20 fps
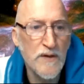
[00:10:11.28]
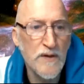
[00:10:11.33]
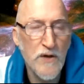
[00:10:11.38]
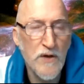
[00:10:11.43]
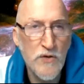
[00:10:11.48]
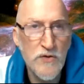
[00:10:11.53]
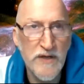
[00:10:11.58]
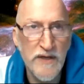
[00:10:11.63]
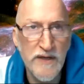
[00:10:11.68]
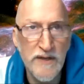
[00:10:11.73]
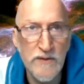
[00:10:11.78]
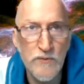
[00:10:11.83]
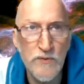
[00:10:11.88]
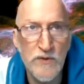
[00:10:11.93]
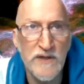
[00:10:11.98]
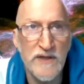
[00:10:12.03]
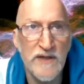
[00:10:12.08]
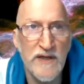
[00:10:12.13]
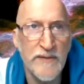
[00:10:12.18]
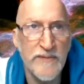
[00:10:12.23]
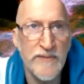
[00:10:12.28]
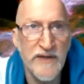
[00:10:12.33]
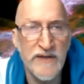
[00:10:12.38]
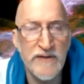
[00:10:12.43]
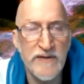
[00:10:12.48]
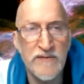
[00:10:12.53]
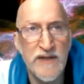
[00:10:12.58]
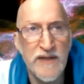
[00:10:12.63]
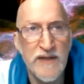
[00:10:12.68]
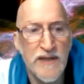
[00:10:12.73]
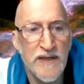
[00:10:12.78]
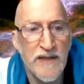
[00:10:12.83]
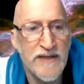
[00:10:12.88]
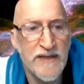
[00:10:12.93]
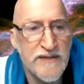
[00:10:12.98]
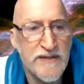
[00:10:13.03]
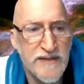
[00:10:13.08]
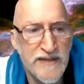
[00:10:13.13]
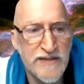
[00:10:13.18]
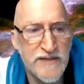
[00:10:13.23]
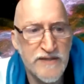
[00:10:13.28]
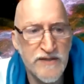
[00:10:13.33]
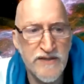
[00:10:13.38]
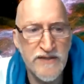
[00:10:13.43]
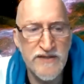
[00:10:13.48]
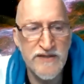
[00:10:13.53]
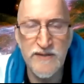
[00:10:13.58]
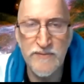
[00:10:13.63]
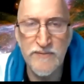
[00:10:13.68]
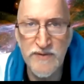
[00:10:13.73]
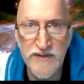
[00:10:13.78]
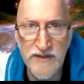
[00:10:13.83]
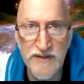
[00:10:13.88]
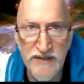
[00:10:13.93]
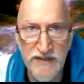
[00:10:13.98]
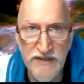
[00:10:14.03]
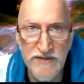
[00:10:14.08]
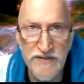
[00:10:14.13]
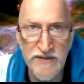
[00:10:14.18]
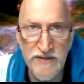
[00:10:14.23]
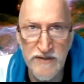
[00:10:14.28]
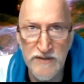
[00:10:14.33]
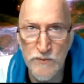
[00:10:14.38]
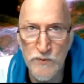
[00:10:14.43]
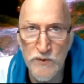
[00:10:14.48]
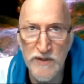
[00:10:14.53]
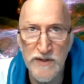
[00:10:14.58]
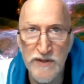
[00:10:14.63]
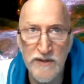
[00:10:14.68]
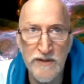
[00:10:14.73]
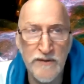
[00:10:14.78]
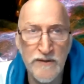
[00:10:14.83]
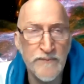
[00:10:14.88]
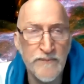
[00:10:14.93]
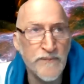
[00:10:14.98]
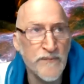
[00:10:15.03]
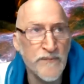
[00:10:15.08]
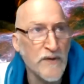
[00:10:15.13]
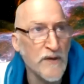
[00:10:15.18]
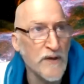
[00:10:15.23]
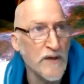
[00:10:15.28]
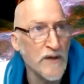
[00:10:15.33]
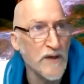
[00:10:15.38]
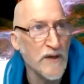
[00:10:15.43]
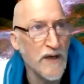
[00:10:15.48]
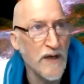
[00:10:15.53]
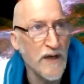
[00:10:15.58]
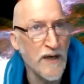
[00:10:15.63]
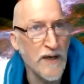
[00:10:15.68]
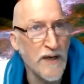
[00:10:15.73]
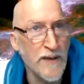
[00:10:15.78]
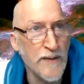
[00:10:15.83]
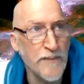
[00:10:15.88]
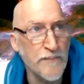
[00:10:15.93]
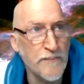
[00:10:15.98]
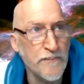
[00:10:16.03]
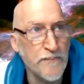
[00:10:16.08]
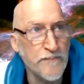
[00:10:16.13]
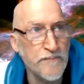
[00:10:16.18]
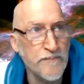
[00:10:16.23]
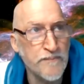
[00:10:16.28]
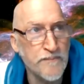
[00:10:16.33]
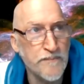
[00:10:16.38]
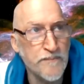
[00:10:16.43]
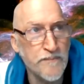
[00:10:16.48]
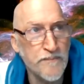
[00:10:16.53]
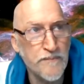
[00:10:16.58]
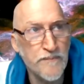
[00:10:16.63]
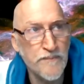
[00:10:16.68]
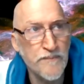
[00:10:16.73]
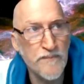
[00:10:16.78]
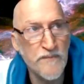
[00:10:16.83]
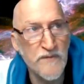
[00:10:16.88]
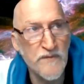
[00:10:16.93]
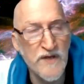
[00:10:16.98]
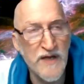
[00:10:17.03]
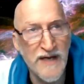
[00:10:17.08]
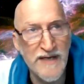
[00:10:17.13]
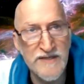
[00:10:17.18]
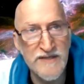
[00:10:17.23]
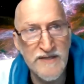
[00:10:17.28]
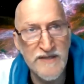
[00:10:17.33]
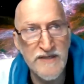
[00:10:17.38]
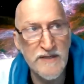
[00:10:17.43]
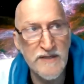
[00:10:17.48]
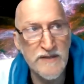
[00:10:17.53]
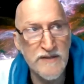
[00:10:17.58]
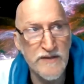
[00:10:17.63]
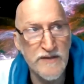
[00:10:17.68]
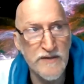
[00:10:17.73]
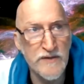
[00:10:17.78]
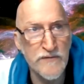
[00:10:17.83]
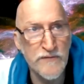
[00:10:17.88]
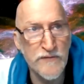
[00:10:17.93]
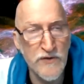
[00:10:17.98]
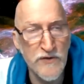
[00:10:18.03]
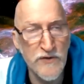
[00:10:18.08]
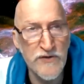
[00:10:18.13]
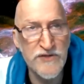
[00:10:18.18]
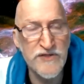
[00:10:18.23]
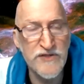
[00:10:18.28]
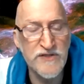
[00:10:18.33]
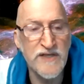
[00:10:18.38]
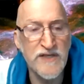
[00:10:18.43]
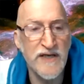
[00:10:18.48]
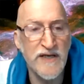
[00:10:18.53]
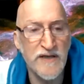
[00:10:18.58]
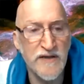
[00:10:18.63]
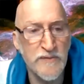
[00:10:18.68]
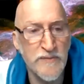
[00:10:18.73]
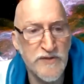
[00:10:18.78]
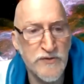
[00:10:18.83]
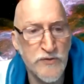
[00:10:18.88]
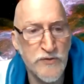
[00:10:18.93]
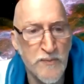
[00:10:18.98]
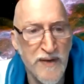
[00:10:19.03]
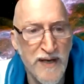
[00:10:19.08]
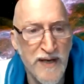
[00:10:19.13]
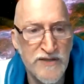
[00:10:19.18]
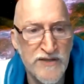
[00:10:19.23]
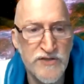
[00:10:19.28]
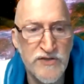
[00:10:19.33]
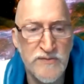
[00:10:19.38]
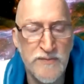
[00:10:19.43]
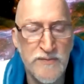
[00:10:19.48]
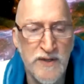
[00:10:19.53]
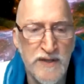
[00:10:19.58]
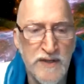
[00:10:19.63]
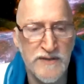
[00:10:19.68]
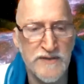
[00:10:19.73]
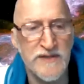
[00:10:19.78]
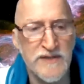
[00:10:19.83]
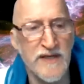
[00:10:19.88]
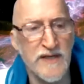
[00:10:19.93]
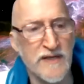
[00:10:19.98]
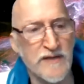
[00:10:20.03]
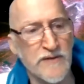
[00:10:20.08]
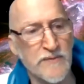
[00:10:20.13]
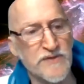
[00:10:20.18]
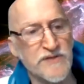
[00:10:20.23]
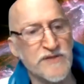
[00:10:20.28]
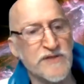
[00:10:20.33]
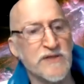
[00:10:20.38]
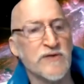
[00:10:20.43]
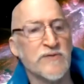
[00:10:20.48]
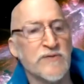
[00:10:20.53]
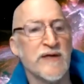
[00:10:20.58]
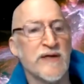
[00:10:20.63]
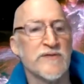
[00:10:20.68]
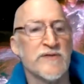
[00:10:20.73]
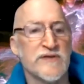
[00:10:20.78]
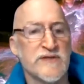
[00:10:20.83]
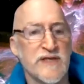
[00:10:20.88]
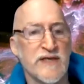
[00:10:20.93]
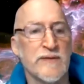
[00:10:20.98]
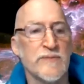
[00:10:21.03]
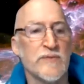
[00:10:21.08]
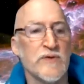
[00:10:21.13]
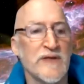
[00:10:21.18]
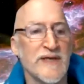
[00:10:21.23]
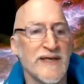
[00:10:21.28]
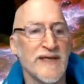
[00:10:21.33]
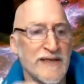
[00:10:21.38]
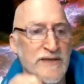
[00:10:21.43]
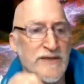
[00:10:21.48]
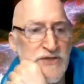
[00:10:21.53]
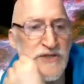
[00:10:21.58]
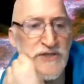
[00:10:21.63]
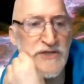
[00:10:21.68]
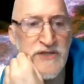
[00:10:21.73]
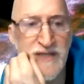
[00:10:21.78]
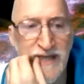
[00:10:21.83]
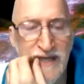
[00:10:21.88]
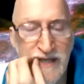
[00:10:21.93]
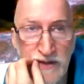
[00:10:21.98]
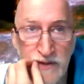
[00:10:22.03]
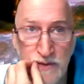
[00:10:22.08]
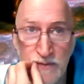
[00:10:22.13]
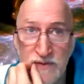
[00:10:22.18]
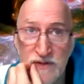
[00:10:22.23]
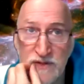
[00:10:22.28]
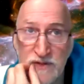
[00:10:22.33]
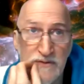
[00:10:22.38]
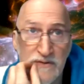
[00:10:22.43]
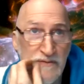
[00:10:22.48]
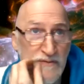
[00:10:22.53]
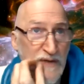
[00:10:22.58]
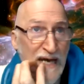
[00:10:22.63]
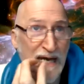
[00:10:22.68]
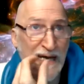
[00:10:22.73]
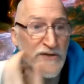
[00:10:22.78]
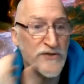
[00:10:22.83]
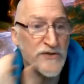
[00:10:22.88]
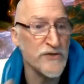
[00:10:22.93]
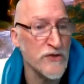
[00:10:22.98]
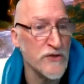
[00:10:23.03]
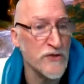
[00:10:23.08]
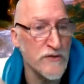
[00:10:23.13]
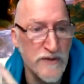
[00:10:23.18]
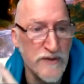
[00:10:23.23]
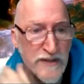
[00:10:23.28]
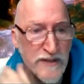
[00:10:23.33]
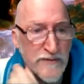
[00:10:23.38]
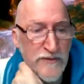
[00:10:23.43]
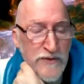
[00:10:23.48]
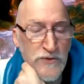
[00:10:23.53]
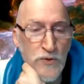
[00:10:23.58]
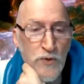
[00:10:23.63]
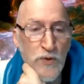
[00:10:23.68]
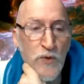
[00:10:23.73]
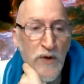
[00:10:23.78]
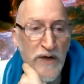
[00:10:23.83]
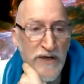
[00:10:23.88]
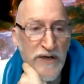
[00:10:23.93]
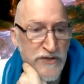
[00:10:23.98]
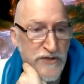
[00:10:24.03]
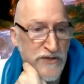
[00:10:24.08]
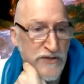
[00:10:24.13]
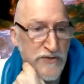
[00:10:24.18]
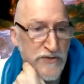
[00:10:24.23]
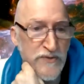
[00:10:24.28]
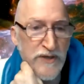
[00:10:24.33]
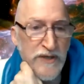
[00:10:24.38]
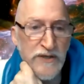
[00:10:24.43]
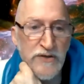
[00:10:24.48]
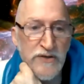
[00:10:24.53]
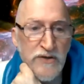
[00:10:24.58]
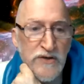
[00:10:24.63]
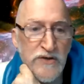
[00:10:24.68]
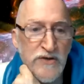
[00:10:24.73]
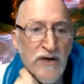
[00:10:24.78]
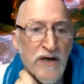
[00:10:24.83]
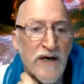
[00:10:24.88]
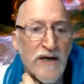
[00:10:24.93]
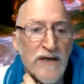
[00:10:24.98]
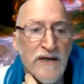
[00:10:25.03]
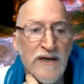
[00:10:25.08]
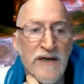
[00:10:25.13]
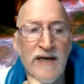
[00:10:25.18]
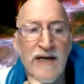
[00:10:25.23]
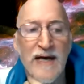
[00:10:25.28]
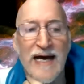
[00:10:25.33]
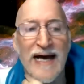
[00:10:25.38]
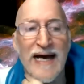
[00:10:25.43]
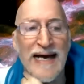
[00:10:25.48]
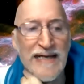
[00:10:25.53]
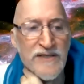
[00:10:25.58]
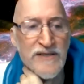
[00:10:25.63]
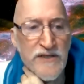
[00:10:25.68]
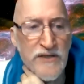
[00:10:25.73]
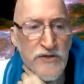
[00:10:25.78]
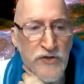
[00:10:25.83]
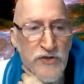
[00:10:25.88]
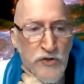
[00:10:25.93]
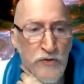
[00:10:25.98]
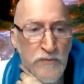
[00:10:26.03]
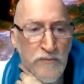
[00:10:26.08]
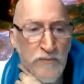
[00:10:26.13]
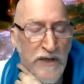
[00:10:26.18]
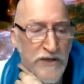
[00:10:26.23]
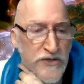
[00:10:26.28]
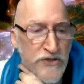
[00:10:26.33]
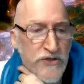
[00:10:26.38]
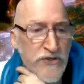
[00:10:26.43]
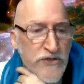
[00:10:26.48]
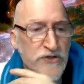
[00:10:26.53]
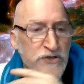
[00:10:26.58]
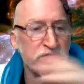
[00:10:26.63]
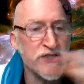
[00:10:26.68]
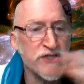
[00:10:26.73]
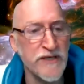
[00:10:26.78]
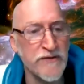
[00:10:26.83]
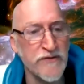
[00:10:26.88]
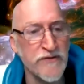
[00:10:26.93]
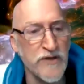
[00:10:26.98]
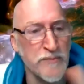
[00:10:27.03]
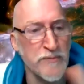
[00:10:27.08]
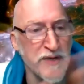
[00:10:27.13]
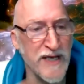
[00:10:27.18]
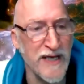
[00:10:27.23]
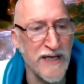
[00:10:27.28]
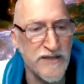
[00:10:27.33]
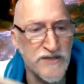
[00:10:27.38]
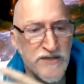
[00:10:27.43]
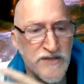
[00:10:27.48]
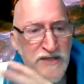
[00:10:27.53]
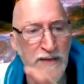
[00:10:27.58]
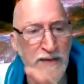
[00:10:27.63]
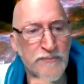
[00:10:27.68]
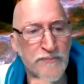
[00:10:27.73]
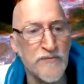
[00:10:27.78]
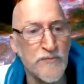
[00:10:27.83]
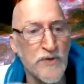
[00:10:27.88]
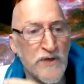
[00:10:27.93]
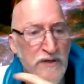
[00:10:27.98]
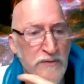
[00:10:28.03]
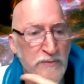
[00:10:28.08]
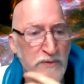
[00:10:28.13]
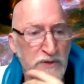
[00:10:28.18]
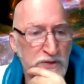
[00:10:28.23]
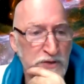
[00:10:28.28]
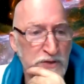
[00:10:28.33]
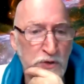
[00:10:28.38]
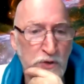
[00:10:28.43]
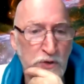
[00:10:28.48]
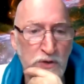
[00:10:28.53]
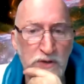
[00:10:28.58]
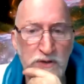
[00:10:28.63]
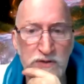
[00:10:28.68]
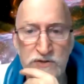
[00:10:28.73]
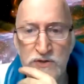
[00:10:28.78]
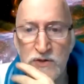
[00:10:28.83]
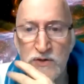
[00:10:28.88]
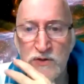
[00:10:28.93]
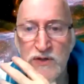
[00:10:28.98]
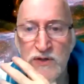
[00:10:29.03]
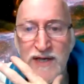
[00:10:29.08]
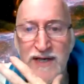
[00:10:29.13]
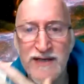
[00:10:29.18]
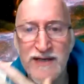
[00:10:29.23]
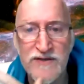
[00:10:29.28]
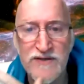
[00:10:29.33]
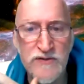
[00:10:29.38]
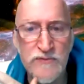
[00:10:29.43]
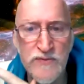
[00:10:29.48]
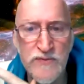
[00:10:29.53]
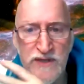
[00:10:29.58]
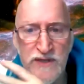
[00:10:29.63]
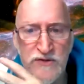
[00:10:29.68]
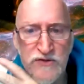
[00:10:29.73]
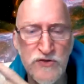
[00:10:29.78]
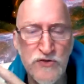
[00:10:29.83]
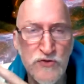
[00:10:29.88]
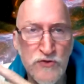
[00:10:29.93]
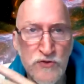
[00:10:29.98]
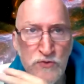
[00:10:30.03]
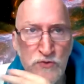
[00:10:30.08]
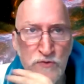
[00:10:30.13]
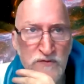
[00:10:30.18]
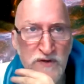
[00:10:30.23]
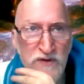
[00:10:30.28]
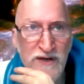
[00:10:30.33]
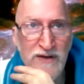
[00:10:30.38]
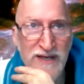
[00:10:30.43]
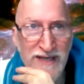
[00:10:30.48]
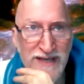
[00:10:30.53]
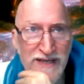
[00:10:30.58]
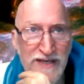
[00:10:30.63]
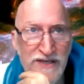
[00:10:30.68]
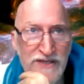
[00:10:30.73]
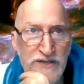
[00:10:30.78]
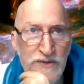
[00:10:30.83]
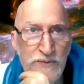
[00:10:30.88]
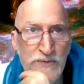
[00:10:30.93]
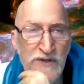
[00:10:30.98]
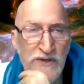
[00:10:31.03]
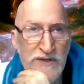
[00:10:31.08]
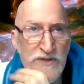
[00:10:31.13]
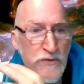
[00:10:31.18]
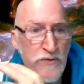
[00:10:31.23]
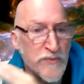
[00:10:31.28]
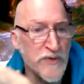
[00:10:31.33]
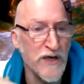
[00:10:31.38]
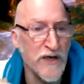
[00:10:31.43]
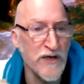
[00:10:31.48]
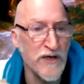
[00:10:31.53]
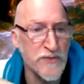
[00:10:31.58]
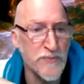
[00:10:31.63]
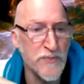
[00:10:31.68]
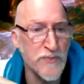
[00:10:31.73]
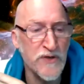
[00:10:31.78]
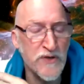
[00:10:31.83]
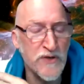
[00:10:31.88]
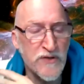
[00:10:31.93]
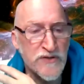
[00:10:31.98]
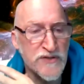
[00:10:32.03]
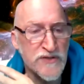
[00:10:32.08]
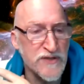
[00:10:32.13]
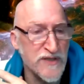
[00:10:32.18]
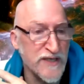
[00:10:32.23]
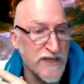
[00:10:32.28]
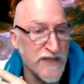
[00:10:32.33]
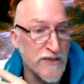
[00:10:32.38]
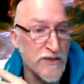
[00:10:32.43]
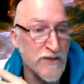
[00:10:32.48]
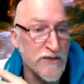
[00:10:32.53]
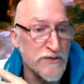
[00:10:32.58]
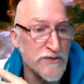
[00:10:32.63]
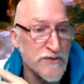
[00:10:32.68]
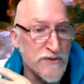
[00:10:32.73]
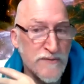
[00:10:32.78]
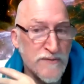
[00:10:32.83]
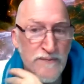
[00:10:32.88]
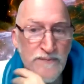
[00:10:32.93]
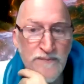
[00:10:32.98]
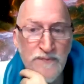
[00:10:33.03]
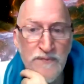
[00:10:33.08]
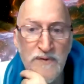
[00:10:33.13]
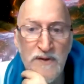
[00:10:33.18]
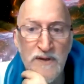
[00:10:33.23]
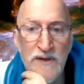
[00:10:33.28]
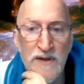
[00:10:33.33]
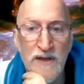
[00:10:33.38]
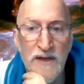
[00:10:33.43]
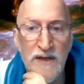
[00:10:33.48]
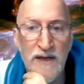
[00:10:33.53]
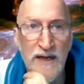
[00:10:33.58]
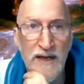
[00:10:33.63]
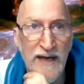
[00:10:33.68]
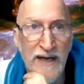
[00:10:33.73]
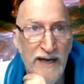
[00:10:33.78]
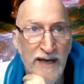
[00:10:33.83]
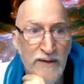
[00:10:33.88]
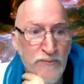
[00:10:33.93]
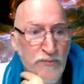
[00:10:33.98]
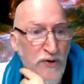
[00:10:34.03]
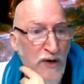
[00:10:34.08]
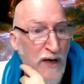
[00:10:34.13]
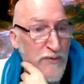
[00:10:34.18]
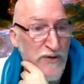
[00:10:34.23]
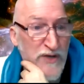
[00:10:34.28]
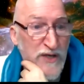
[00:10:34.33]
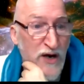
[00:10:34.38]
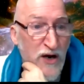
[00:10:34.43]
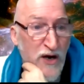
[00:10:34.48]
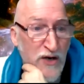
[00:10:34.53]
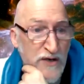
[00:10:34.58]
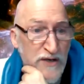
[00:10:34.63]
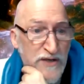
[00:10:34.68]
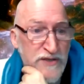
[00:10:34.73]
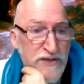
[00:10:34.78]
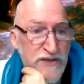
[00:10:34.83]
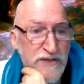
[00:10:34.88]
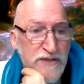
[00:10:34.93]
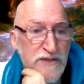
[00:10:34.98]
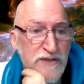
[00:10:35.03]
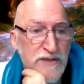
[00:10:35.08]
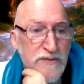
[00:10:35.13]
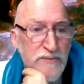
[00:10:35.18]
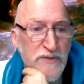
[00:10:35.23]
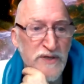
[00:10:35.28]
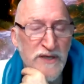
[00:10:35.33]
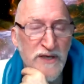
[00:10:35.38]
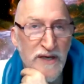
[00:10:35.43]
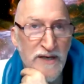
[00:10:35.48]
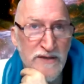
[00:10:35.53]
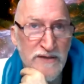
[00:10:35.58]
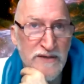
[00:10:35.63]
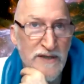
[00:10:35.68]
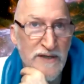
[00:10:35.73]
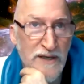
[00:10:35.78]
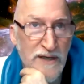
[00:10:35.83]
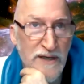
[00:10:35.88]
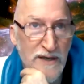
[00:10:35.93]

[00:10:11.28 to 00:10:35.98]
Okay, well, I mean, let's let's look at something easy where um, the idea first is getting them into a mastermind, is getting them to sit around the table and just getting them to answer individual questions. Right? You're you're not asking too much. You're just giving them a next step of bringing them in the door. So to me, two very easy ones would be entrepreneurs and the healers and probably the artists because